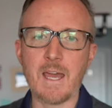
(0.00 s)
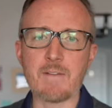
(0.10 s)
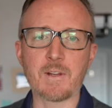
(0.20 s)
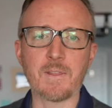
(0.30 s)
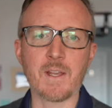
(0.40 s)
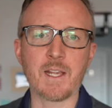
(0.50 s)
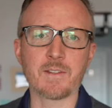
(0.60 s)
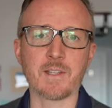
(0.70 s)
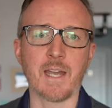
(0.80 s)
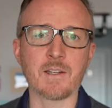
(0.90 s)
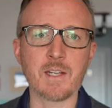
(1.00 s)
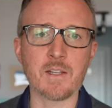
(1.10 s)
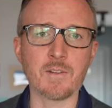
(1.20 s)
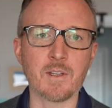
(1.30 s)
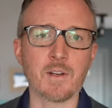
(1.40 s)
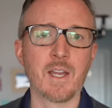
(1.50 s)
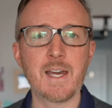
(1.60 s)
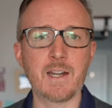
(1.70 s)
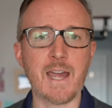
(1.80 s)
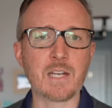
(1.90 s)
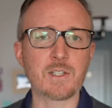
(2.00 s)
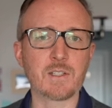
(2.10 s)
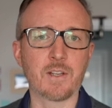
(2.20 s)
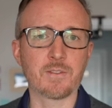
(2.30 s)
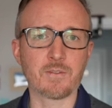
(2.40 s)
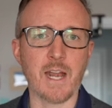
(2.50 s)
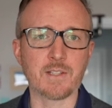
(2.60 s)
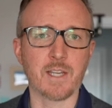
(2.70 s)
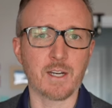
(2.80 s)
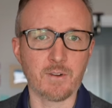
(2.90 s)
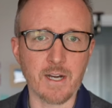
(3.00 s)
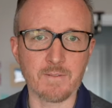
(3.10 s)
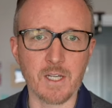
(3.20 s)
everything has gotten easier, and it actually does scratch that creative